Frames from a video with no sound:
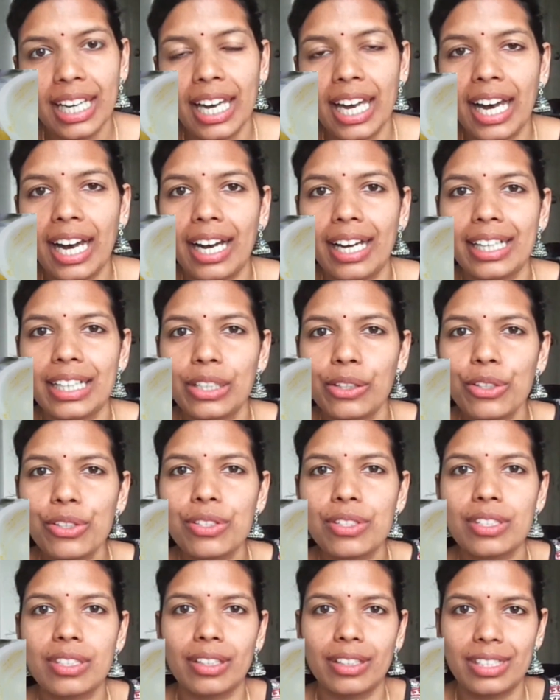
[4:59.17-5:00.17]
It looks
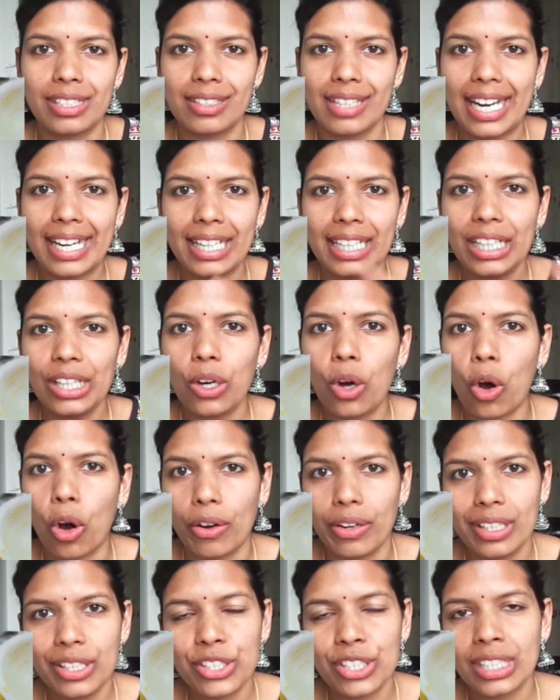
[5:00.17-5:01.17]
slightly
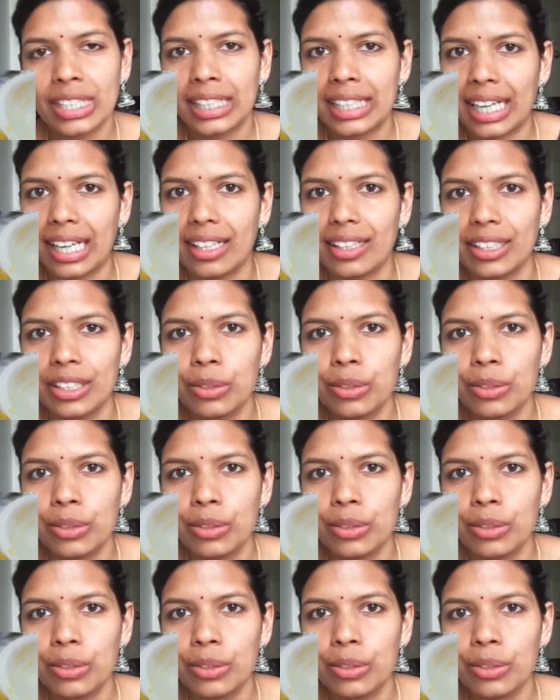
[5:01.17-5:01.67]
orange in color